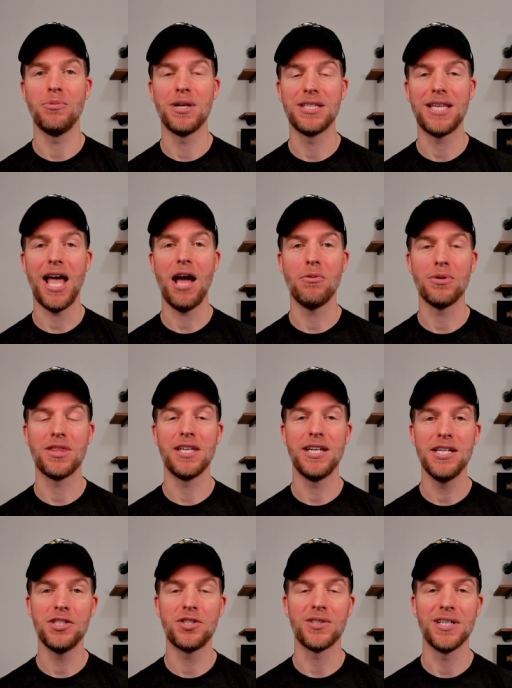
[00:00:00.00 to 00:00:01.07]
went down with an
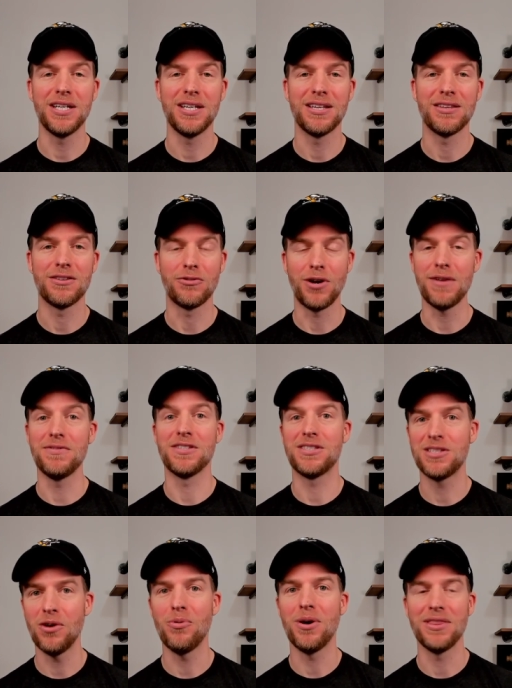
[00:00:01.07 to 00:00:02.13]
injury. The Ravens
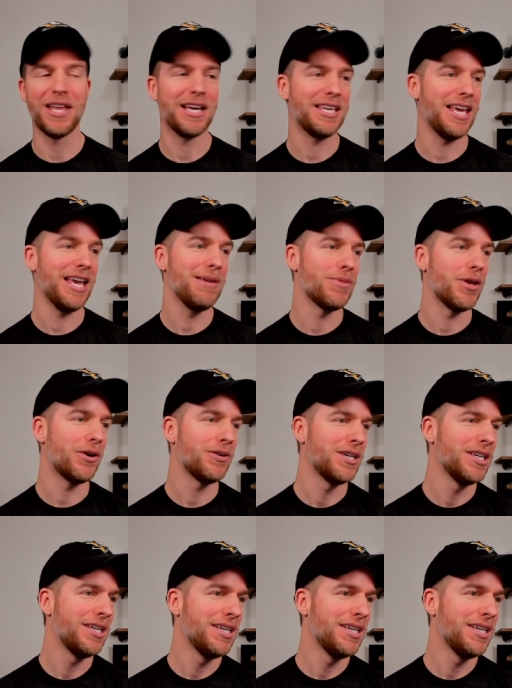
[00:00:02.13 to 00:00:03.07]
still won that game, though.